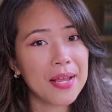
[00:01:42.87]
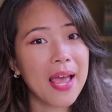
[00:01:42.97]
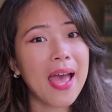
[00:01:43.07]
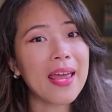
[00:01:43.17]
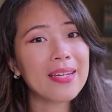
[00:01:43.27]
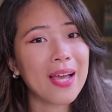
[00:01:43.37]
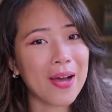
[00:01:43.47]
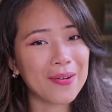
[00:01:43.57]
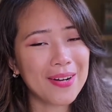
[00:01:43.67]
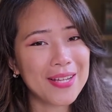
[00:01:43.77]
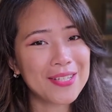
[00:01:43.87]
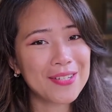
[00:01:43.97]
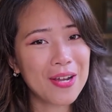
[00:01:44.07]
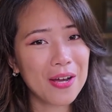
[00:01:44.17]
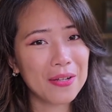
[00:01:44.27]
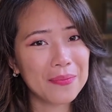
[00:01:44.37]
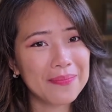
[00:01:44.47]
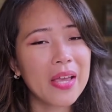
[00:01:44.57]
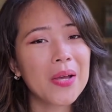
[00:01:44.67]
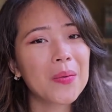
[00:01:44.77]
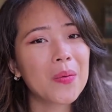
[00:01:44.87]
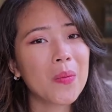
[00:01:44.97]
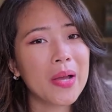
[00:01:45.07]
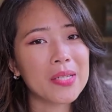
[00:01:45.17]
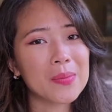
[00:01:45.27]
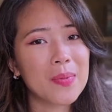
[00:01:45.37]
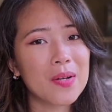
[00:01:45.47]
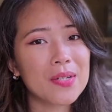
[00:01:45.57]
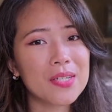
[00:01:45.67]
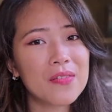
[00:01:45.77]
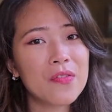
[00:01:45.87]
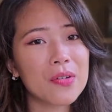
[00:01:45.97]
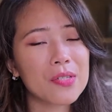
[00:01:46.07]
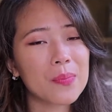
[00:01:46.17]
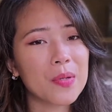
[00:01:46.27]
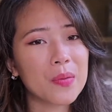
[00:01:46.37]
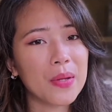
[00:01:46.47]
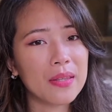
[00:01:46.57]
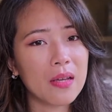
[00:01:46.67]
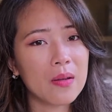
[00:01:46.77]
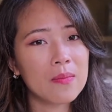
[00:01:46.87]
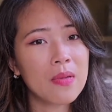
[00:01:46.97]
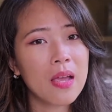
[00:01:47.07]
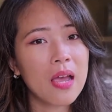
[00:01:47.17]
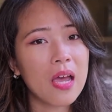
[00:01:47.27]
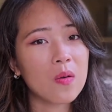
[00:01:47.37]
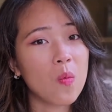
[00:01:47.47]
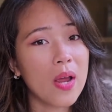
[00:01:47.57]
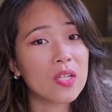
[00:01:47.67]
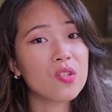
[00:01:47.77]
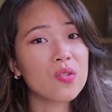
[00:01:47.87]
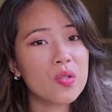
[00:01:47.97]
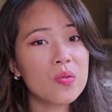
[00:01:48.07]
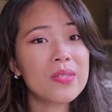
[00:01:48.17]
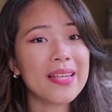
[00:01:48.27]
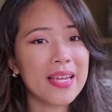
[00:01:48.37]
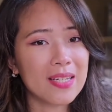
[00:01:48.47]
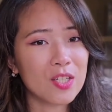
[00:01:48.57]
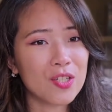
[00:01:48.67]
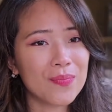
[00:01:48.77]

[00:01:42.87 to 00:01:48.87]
and calculated column. We'll explore the difference between them and when to use each.